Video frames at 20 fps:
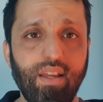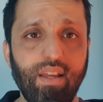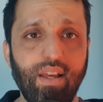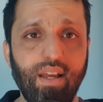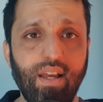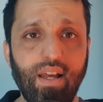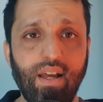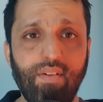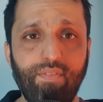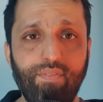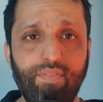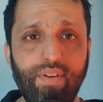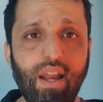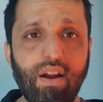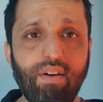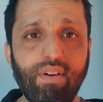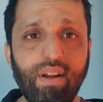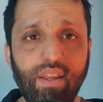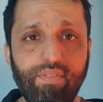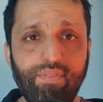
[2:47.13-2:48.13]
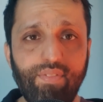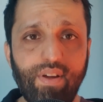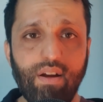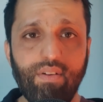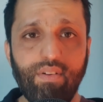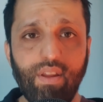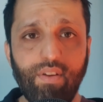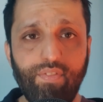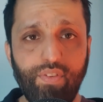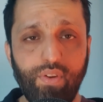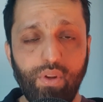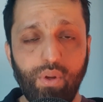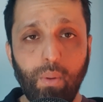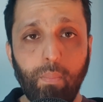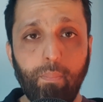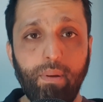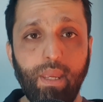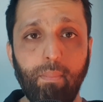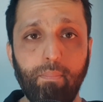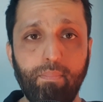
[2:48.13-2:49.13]
Uh, very very few
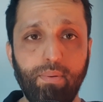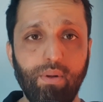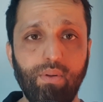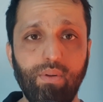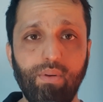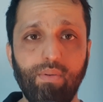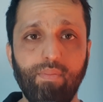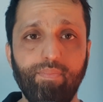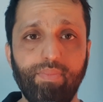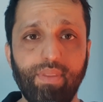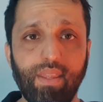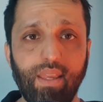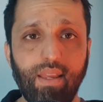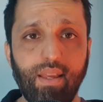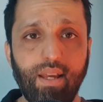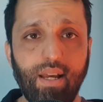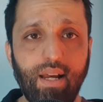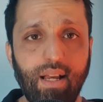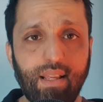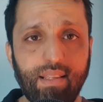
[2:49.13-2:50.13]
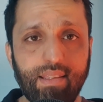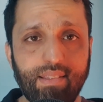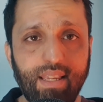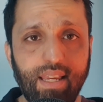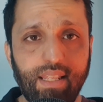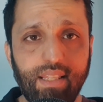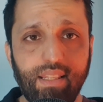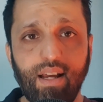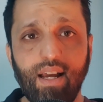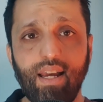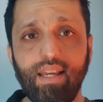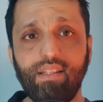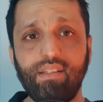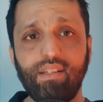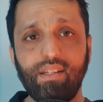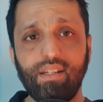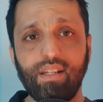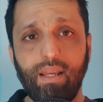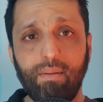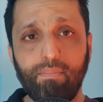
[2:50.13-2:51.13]
people, I'd say
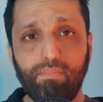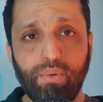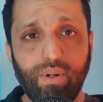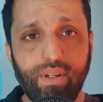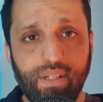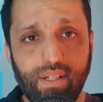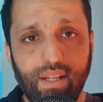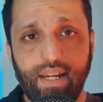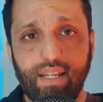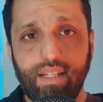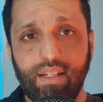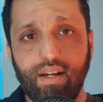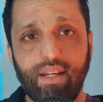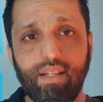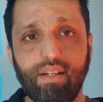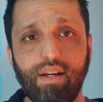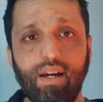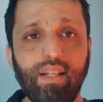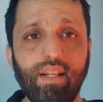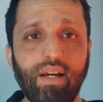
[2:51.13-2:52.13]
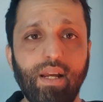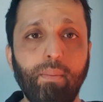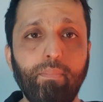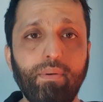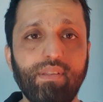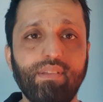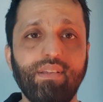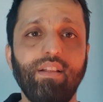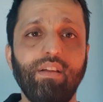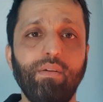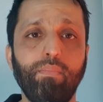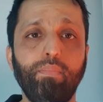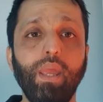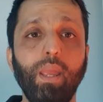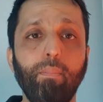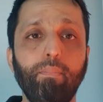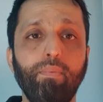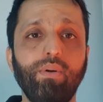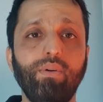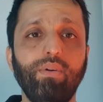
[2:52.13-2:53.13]
ninety-nine point nine nine nine nine percent of
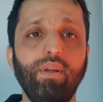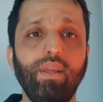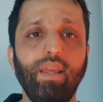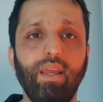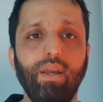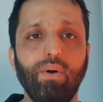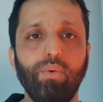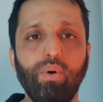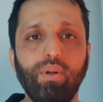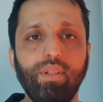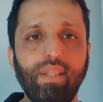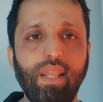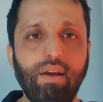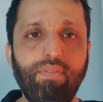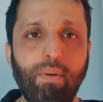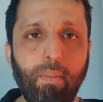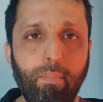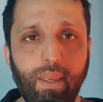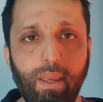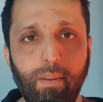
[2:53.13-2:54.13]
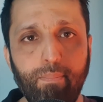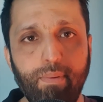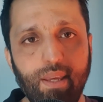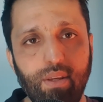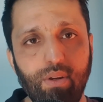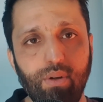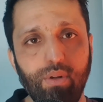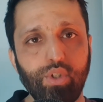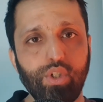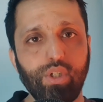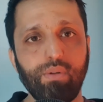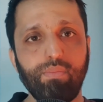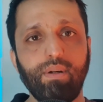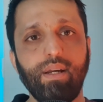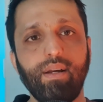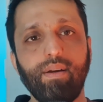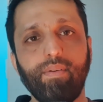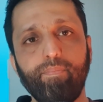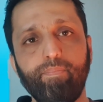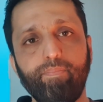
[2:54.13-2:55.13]
people, will never be a big
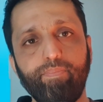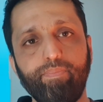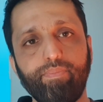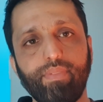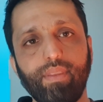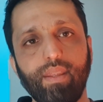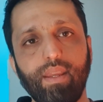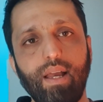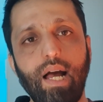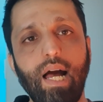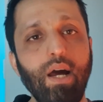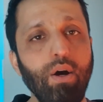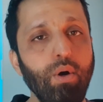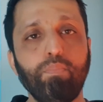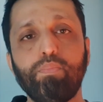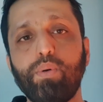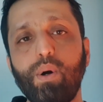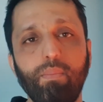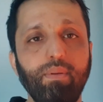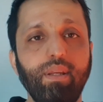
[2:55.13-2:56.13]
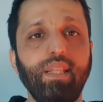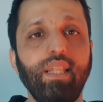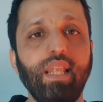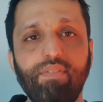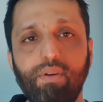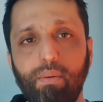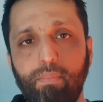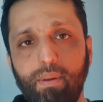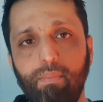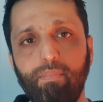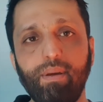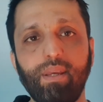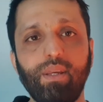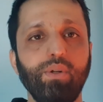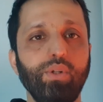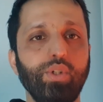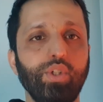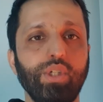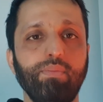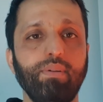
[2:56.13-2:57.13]
YouTuber. I will probably never be a big
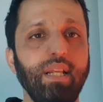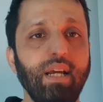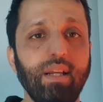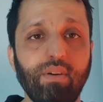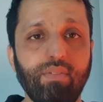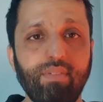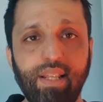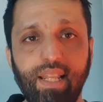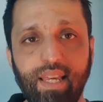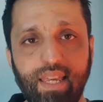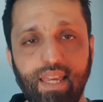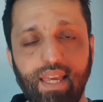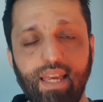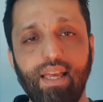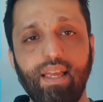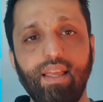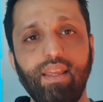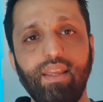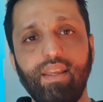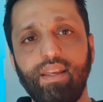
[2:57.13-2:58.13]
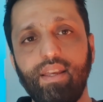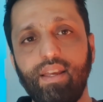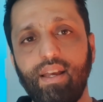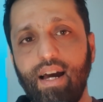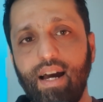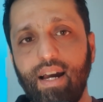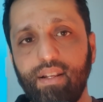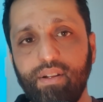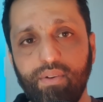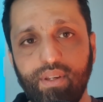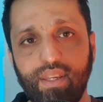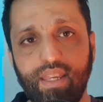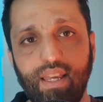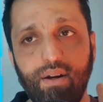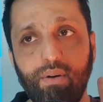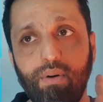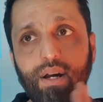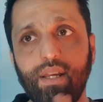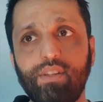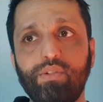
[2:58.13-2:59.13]
YouTuber, and I don't really care. I don't
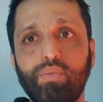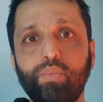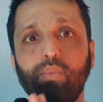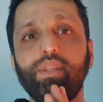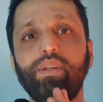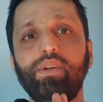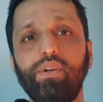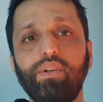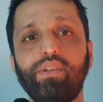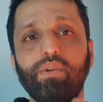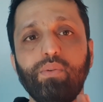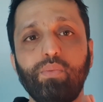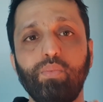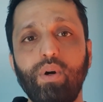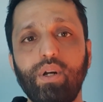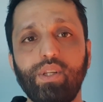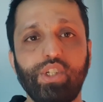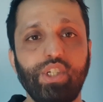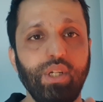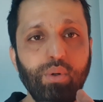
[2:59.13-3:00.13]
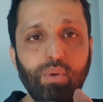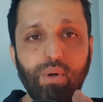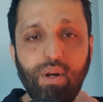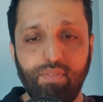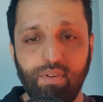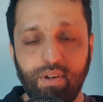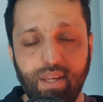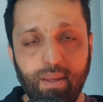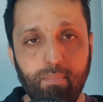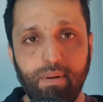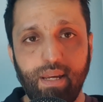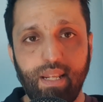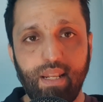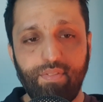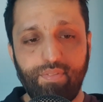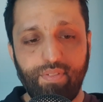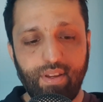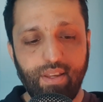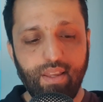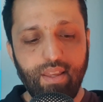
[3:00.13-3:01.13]
care. I just want you to watch it, whoever can
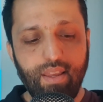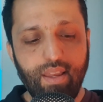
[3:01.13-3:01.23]
benefit.